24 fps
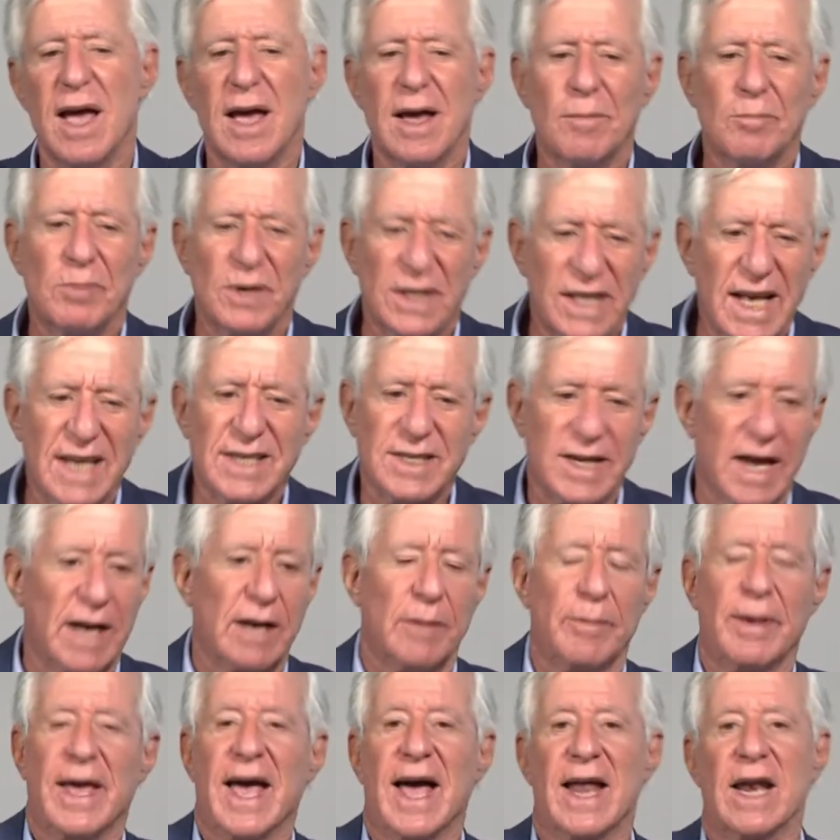but that's going to
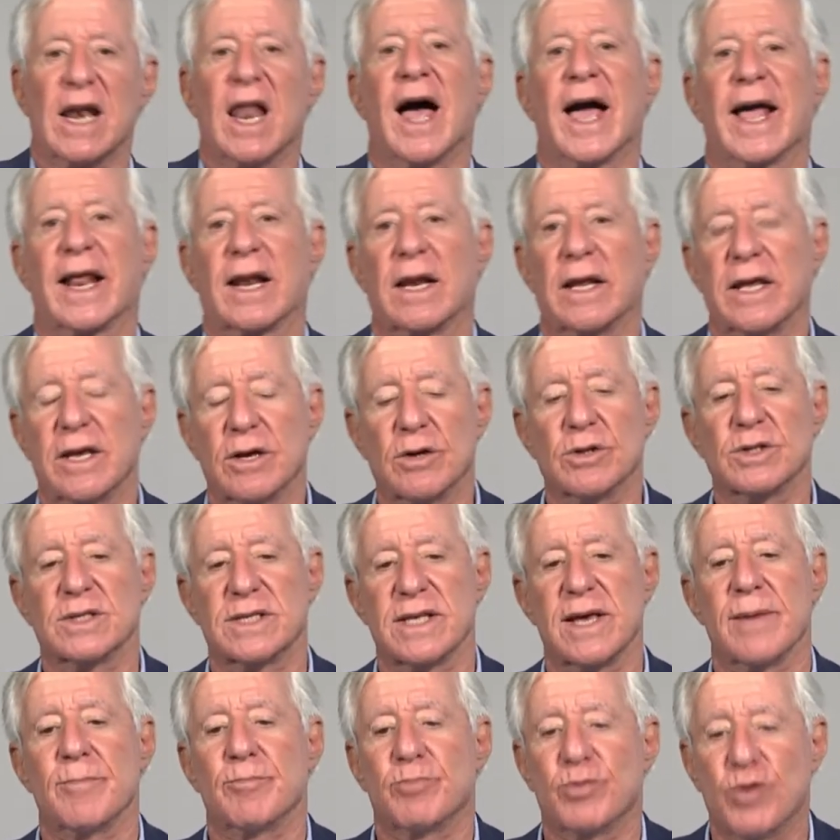be unlikely because
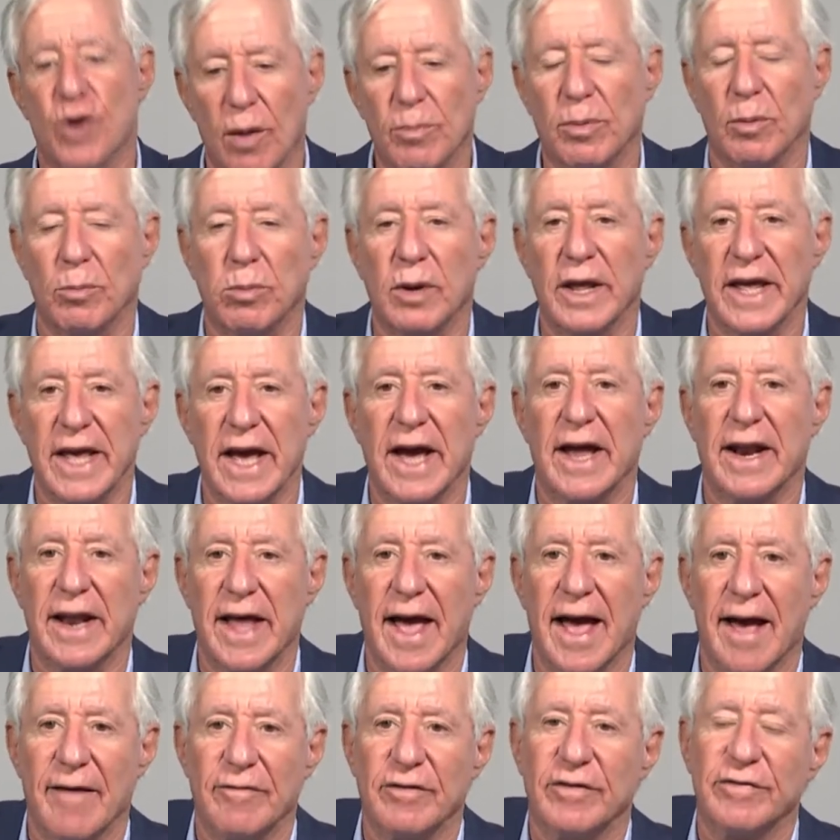they're probably going to
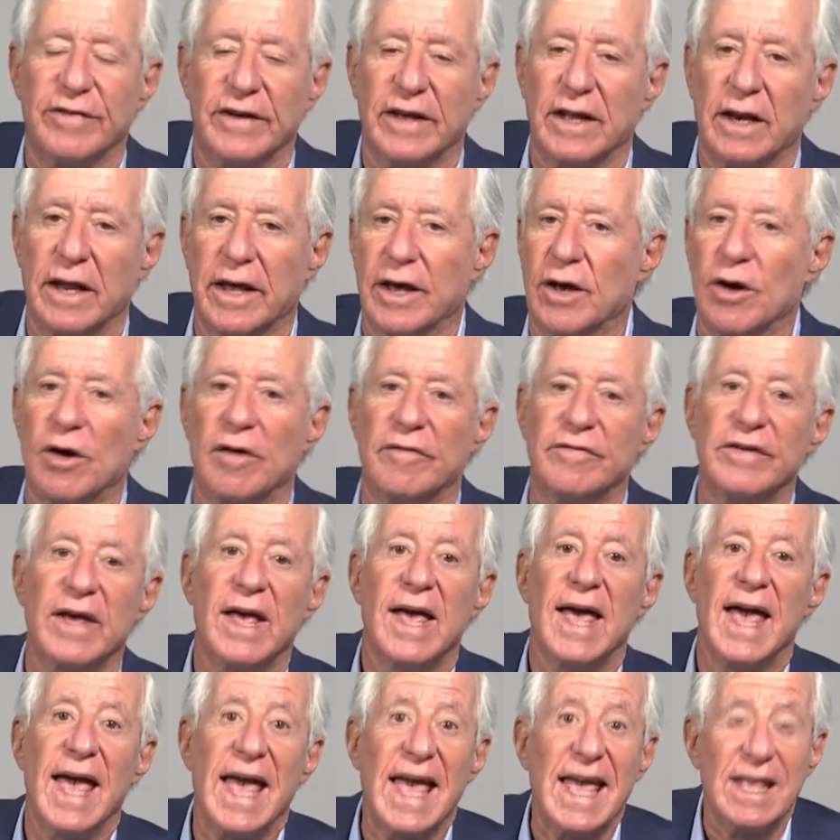have a feeling of
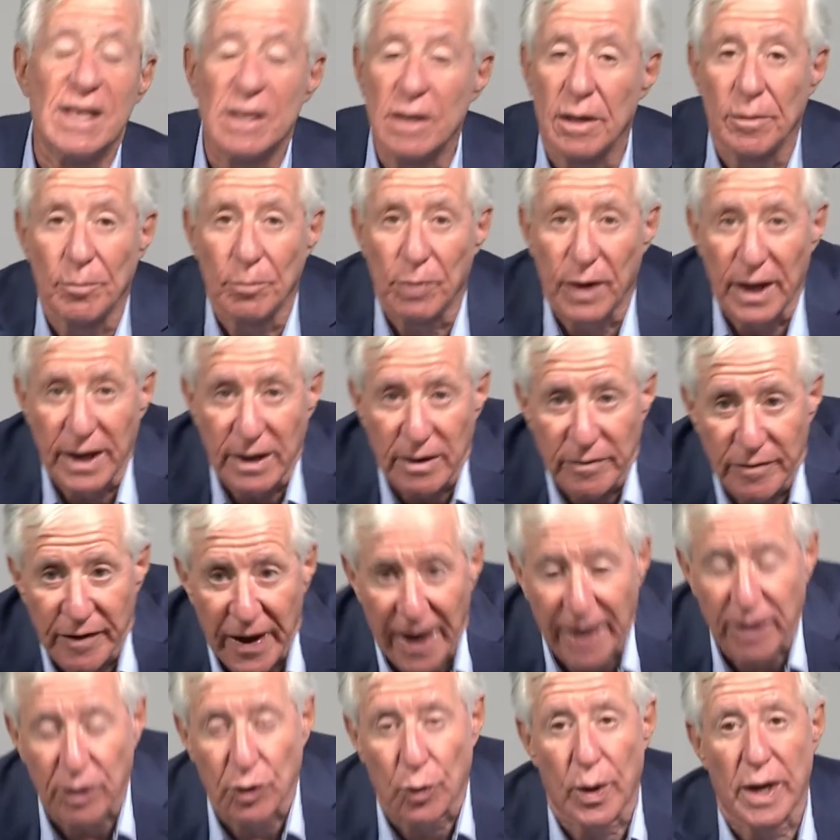incomplete
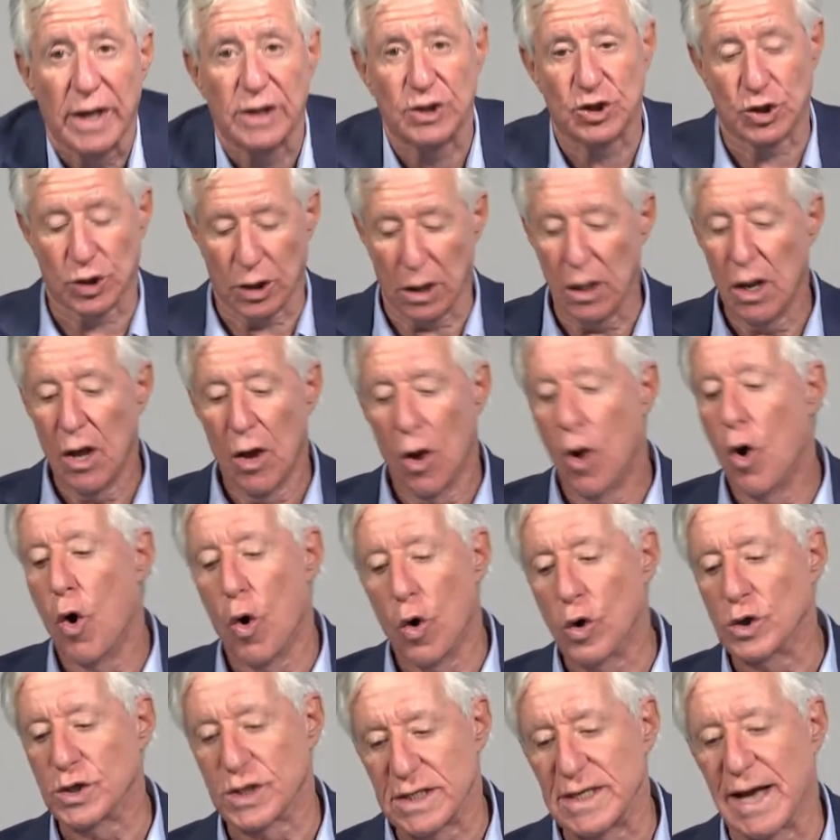evacuation or
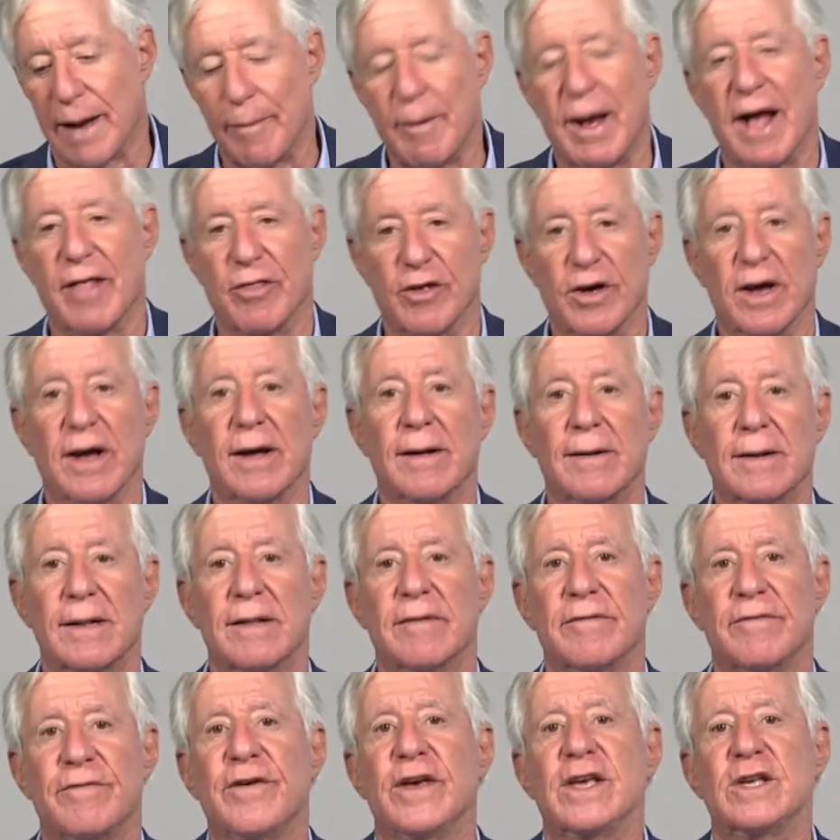some other
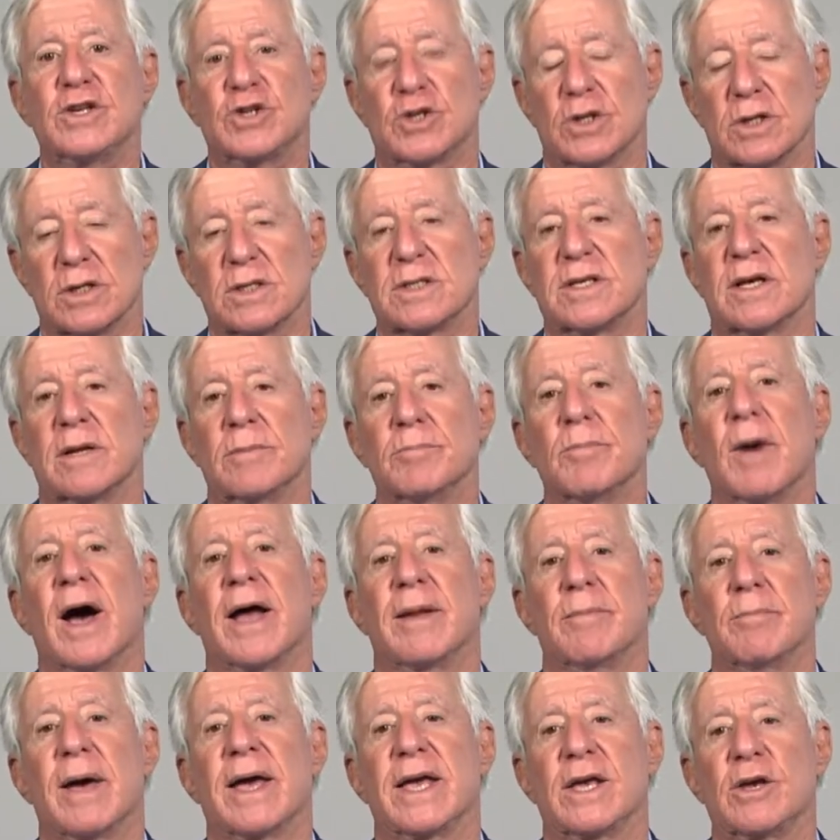features that might
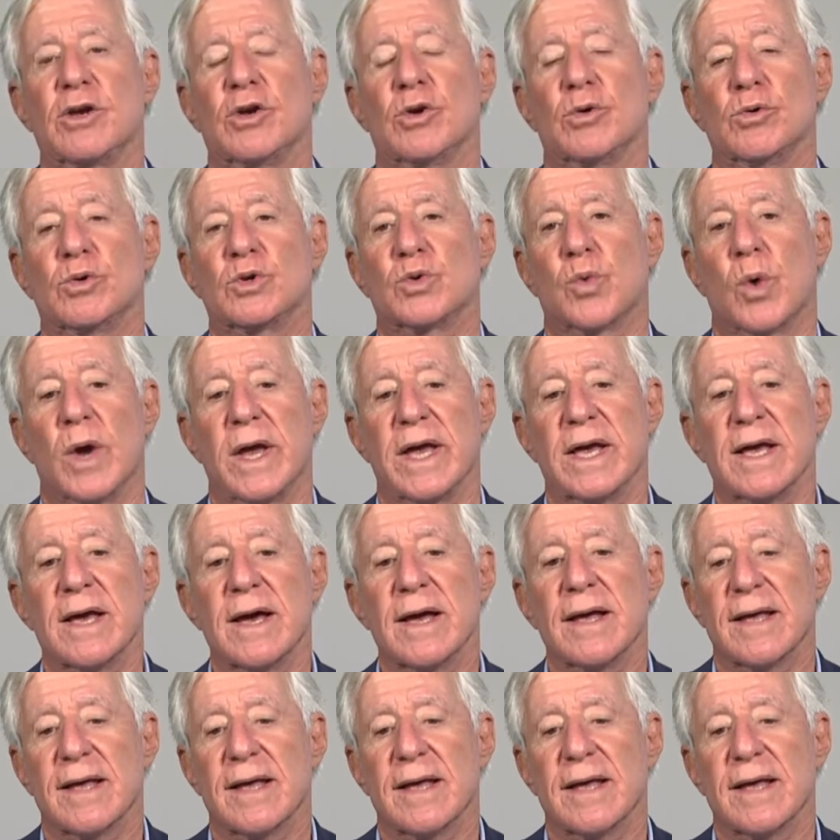make you twig.